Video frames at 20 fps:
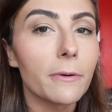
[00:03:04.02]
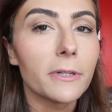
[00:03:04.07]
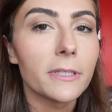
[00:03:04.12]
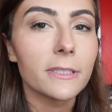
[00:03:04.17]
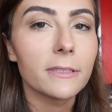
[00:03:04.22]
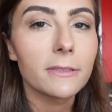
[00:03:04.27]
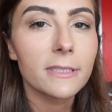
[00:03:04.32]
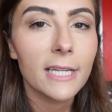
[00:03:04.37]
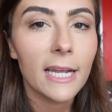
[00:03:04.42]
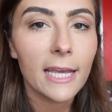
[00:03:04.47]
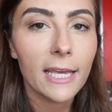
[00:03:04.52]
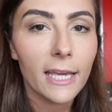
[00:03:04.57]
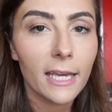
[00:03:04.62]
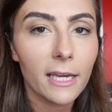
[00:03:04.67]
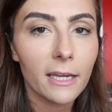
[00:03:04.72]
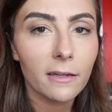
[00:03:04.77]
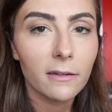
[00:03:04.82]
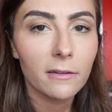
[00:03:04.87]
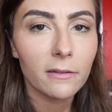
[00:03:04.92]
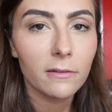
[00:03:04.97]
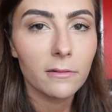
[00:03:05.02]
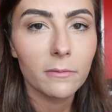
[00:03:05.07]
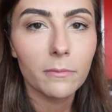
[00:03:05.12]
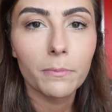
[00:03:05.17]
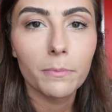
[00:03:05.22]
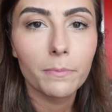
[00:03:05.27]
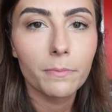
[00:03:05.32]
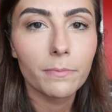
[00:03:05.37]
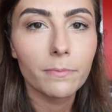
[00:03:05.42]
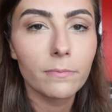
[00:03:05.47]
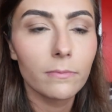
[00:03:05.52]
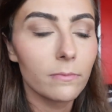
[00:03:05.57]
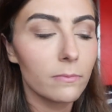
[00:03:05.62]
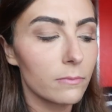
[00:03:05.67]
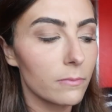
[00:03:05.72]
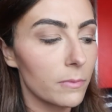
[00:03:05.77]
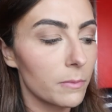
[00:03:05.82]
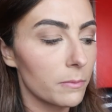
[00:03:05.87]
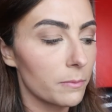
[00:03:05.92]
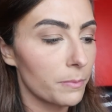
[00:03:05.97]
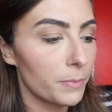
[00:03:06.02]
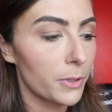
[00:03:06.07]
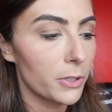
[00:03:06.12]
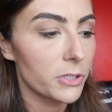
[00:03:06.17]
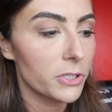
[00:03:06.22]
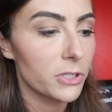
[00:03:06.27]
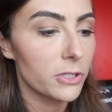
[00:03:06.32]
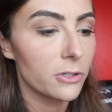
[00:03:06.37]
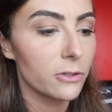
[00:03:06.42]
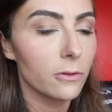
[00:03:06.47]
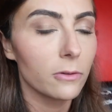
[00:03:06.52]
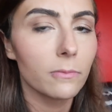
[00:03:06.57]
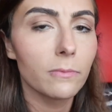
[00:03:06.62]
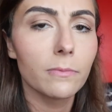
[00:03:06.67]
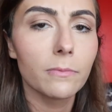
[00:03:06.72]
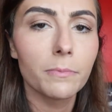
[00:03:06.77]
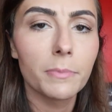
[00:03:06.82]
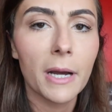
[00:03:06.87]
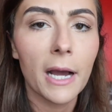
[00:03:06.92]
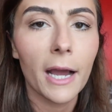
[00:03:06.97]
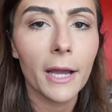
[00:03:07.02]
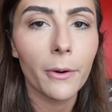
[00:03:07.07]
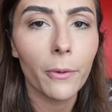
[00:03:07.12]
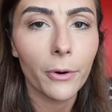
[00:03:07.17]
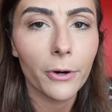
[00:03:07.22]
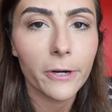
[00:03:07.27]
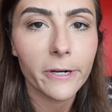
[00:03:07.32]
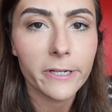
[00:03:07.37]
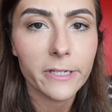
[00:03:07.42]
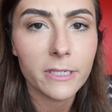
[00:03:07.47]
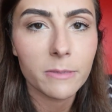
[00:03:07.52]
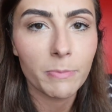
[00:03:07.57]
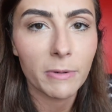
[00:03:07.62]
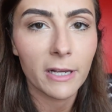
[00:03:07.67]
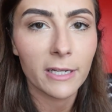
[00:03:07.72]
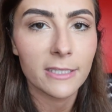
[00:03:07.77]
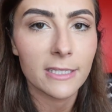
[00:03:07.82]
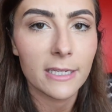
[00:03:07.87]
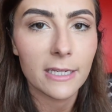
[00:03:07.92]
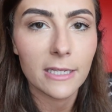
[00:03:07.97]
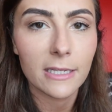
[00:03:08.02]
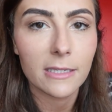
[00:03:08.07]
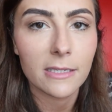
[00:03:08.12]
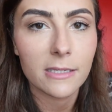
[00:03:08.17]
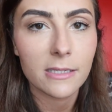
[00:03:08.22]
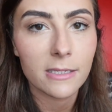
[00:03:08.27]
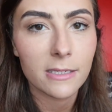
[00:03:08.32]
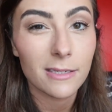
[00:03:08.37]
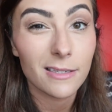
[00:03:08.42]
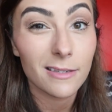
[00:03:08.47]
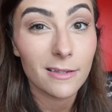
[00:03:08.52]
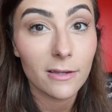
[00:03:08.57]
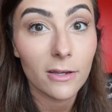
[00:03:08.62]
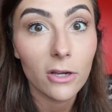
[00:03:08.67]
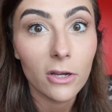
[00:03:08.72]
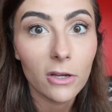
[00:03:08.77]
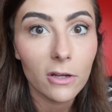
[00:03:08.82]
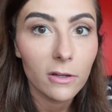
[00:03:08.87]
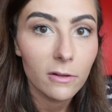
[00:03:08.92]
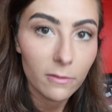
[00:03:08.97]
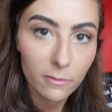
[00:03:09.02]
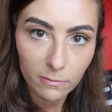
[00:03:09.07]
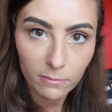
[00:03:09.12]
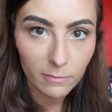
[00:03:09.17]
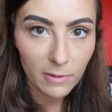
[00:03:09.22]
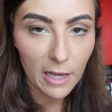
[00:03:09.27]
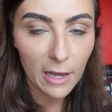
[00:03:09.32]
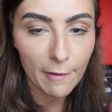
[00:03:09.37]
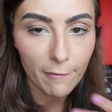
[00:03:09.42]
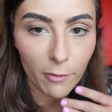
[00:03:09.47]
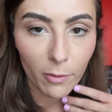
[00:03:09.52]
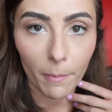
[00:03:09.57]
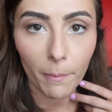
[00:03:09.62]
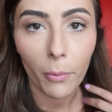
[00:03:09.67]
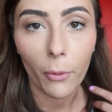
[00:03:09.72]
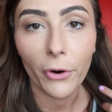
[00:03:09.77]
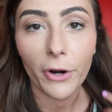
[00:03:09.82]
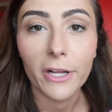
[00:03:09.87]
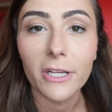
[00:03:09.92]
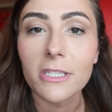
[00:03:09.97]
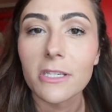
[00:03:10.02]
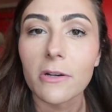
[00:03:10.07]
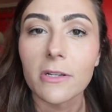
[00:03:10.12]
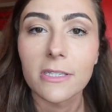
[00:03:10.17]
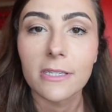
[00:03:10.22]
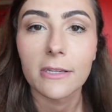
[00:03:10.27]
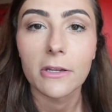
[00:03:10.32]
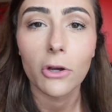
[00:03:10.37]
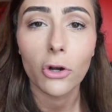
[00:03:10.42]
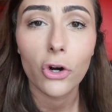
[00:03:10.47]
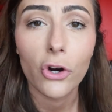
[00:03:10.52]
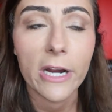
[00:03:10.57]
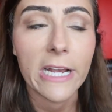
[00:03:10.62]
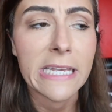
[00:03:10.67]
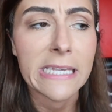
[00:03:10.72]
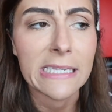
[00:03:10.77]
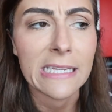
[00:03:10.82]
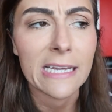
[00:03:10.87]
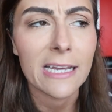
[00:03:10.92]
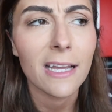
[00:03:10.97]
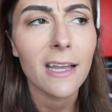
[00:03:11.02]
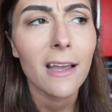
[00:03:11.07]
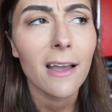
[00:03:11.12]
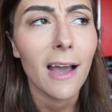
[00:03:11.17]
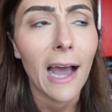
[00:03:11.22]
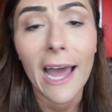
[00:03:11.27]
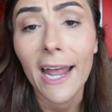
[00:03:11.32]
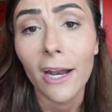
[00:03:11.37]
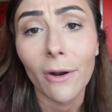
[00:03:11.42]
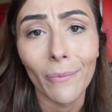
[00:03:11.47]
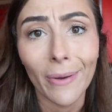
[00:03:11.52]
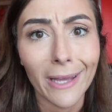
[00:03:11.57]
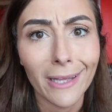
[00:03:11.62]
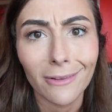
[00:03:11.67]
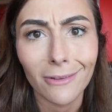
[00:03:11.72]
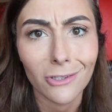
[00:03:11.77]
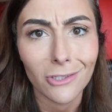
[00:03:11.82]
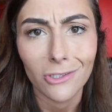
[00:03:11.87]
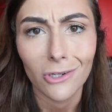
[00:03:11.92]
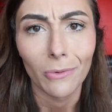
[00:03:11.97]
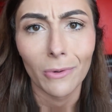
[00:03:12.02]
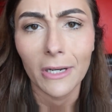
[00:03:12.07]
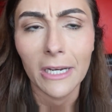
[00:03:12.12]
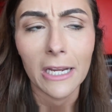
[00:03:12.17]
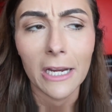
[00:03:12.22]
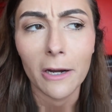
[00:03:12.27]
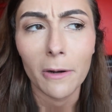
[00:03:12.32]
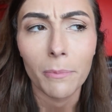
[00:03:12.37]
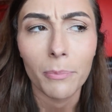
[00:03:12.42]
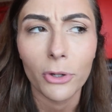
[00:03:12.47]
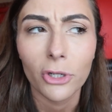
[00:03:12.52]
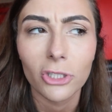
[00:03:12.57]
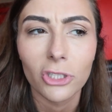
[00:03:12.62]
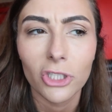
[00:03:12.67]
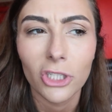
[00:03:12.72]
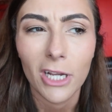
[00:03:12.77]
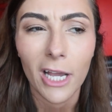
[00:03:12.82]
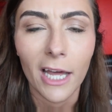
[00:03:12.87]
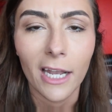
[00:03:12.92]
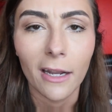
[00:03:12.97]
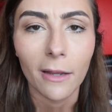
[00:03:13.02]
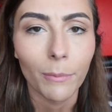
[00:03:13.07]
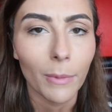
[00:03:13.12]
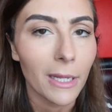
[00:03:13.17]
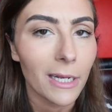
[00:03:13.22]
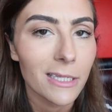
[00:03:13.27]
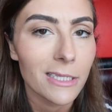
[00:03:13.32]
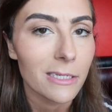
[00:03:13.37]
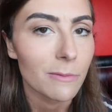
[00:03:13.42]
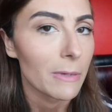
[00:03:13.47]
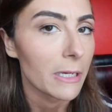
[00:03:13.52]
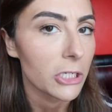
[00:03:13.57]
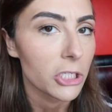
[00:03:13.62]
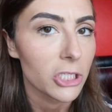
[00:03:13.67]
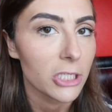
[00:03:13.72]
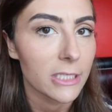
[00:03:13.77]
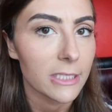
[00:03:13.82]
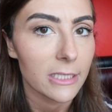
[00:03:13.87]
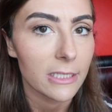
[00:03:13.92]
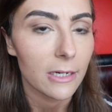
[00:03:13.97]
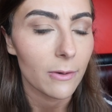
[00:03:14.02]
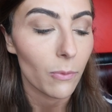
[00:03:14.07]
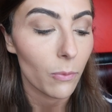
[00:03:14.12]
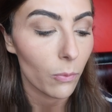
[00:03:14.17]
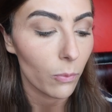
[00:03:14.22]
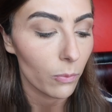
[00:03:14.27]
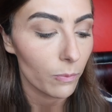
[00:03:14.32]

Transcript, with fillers: were taking personal pie orders because it is everyone boarding, so it's a little crazy. I didn't wait, there's no one here, but she kind of made it seem like she didn't.